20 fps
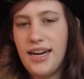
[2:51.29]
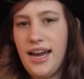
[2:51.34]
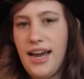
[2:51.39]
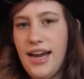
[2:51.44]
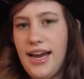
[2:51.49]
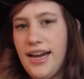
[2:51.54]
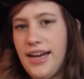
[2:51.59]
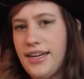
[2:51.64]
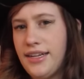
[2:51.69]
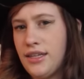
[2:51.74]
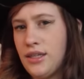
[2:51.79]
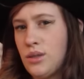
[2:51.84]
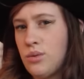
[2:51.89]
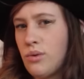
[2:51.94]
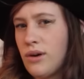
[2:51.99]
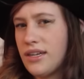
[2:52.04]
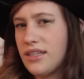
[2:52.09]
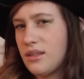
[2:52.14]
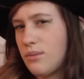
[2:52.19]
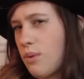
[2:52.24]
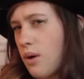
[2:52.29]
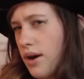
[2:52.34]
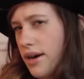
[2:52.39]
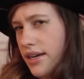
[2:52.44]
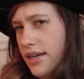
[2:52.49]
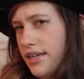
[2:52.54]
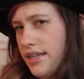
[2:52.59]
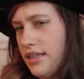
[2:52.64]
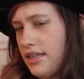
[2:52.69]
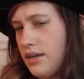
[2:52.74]
And this was a
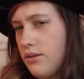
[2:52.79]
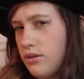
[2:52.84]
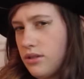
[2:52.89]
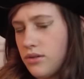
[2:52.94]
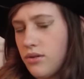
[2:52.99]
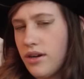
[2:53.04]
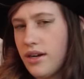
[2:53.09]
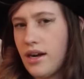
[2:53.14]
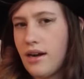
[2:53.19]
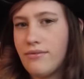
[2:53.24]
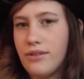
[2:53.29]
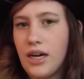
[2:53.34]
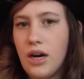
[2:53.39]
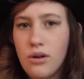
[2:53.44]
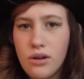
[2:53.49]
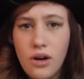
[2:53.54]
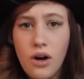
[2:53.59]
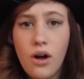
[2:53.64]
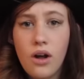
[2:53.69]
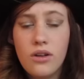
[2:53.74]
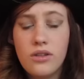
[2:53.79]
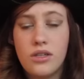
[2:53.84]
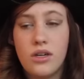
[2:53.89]
party that was going to have alcohol,